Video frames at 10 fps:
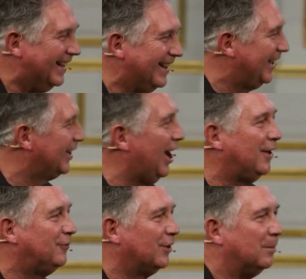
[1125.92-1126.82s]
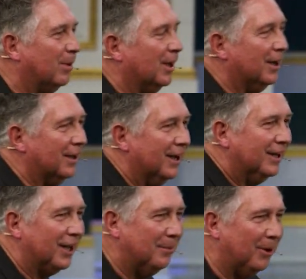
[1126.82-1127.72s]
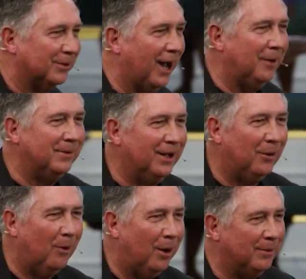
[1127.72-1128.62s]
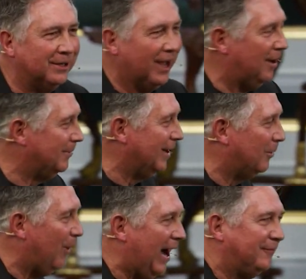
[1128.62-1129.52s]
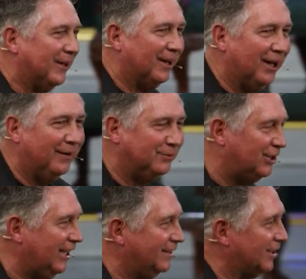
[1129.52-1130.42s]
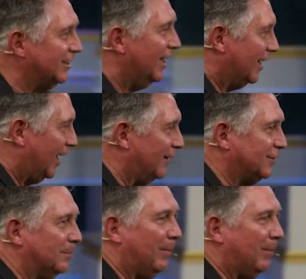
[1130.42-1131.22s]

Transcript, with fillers: Thank God for the blood. Come on, got me a woman, got me a wife that loves Jesus, loves the